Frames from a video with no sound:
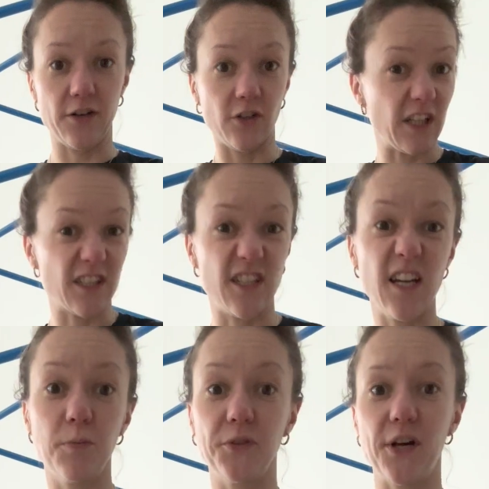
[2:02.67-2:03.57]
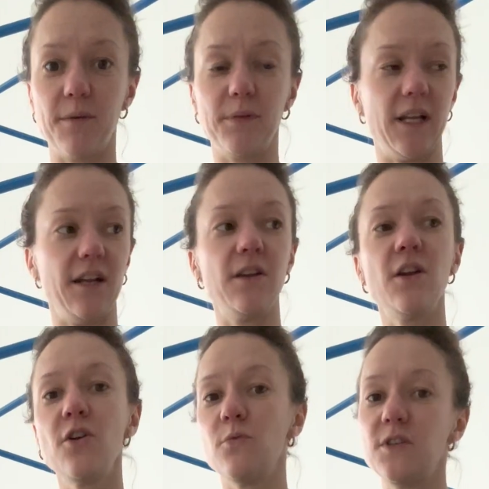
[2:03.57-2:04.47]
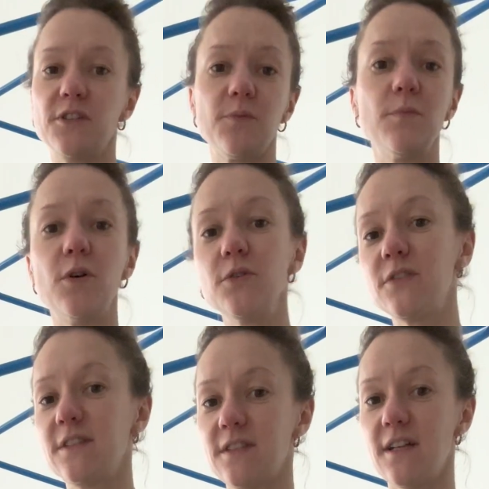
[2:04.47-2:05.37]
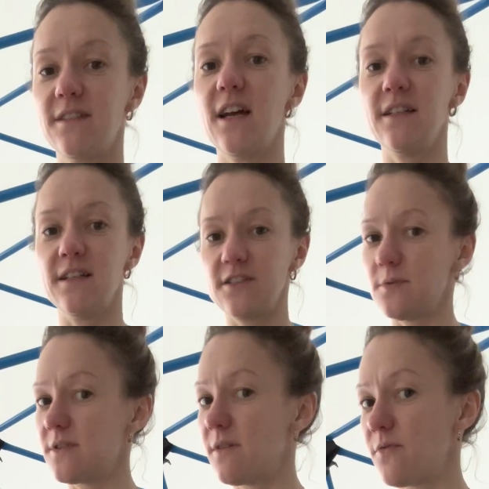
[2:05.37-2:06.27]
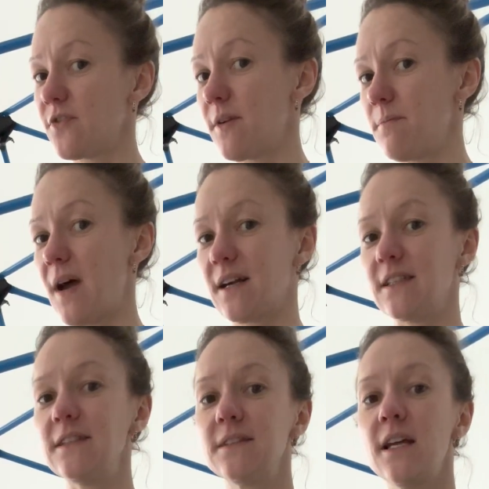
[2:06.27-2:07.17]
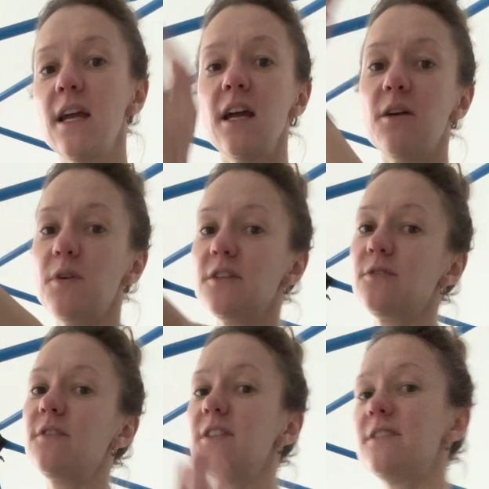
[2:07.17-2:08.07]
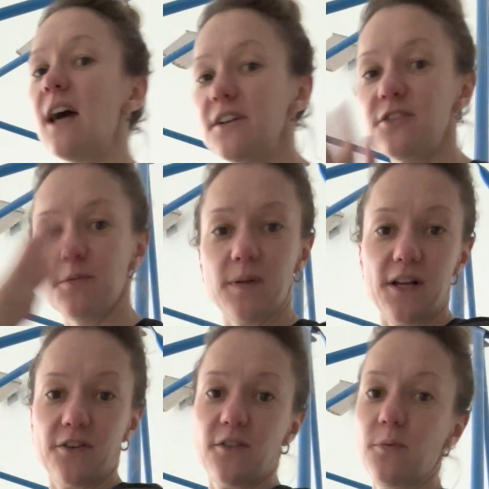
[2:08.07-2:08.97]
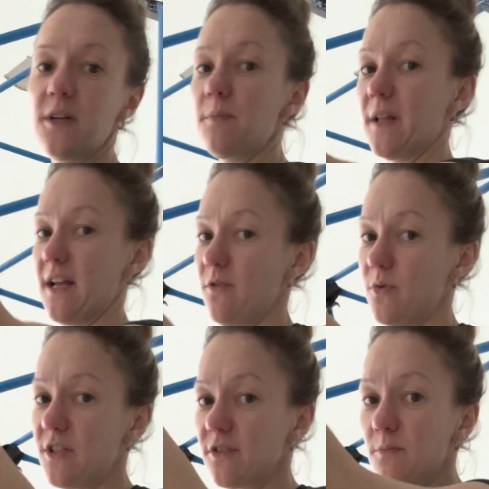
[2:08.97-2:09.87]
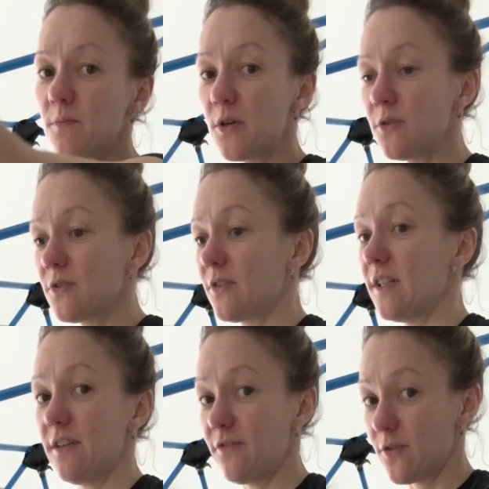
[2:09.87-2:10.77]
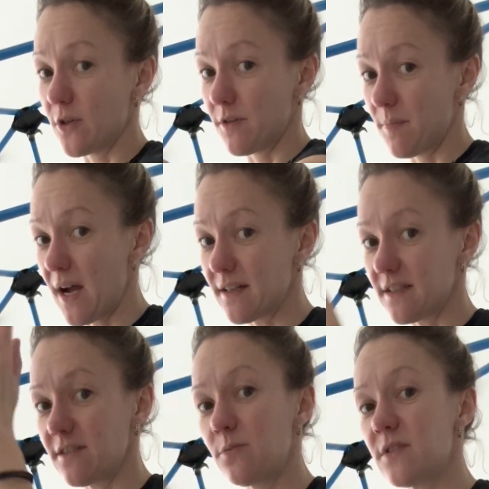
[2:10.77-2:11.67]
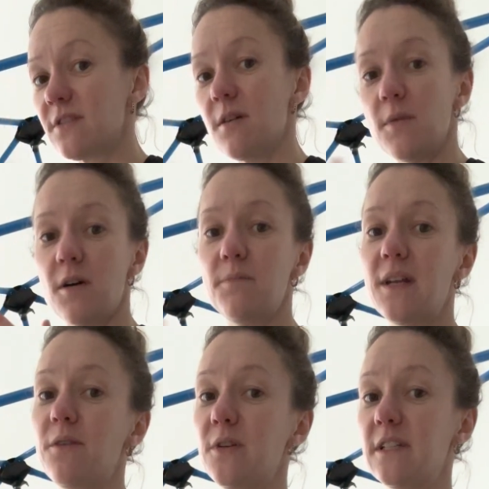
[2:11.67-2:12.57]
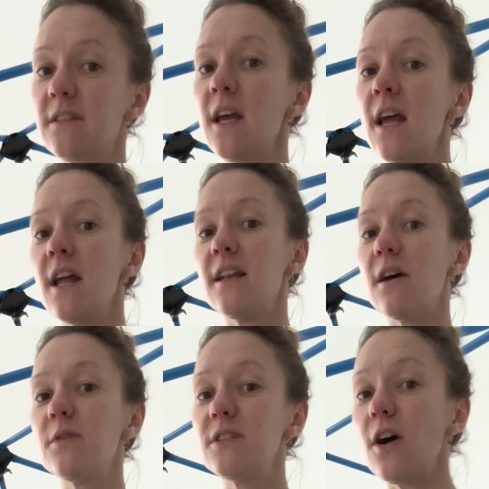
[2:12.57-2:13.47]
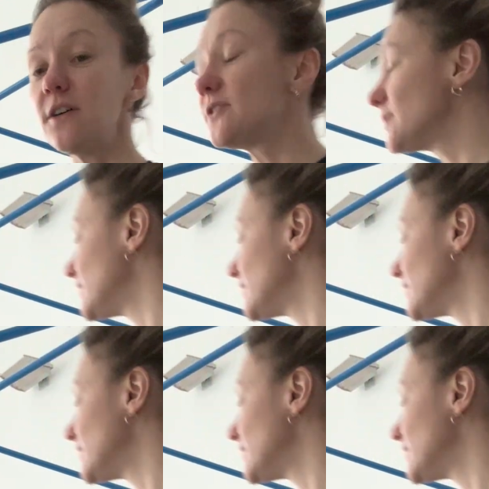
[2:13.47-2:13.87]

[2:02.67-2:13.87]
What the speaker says: or like the tabletop plane, which is mostly side-sideness with some front-backness. And we also have the sagittal plane, or the wheel plane, which is mostly forward-backness with some up-downness. Now what's also